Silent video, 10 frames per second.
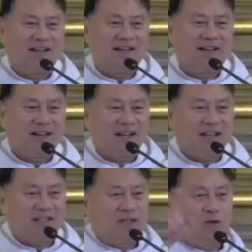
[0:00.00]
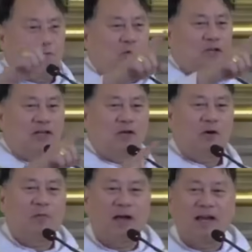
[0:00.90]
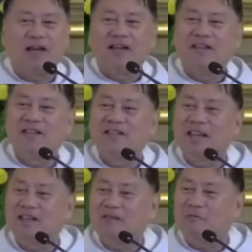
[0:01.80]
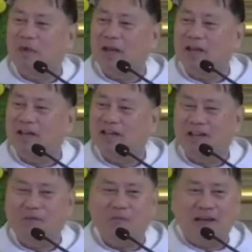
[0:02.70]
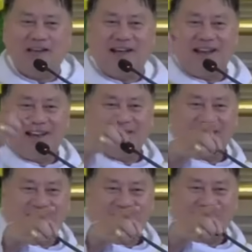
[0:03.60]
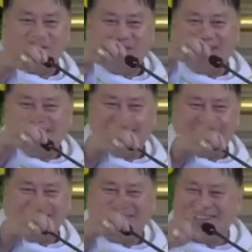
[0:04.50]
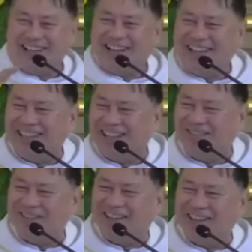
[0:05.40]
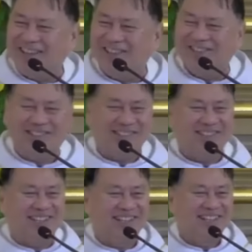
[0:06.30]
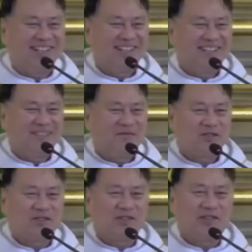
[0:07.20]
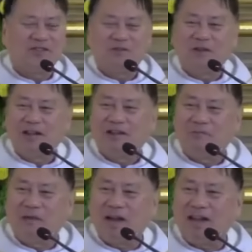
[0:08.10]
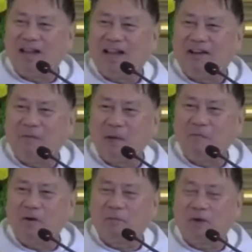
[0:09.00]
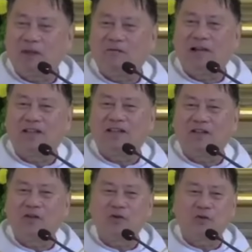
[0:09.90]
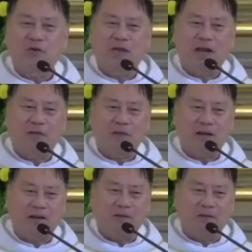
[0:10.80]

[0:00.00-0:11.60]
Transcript: Kaya sino po dito ang may Saint Benedict Medal? Meron po ko nakita doon. Ah, yeah, very good. So, I remember my father used to tell me,